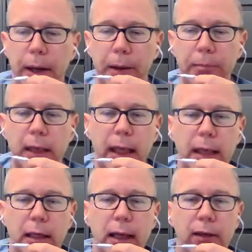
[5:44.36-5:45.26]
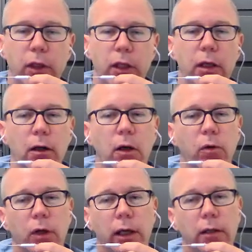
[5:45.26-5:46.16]
And as the
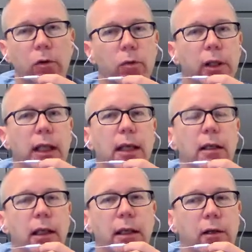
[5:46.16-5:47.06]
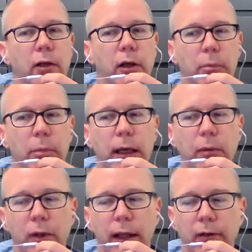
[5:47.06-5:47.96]
year goes on, through the end of the year, it
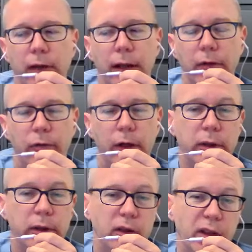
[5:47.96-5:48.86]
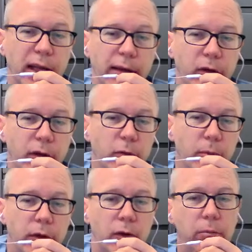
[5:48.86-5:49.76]
becomes less and less frequent, such that after
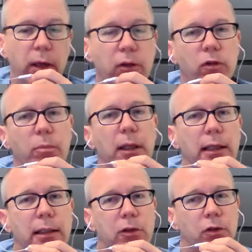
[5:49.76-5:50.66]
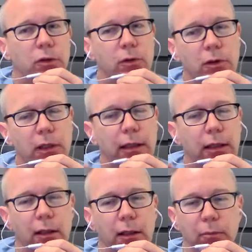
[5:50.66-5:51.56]
6 months, patients begin
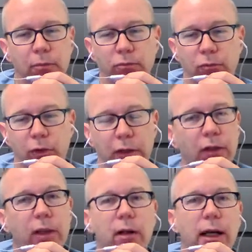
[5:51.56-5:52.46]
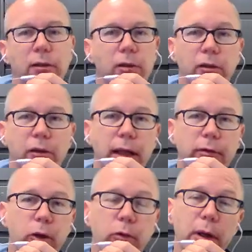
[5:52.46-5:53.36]
to see their doctors
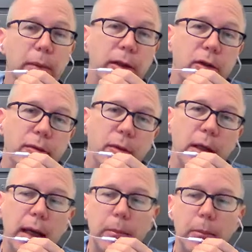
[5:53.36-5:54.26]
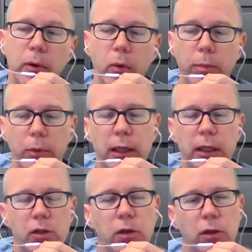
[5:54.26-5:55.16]
only every 3 months.
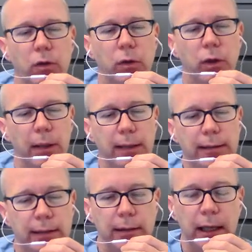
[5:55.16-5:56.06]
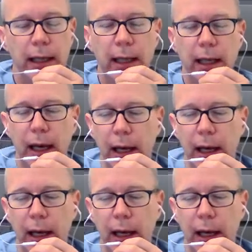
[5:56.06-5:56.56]
But we continue to do the blood tests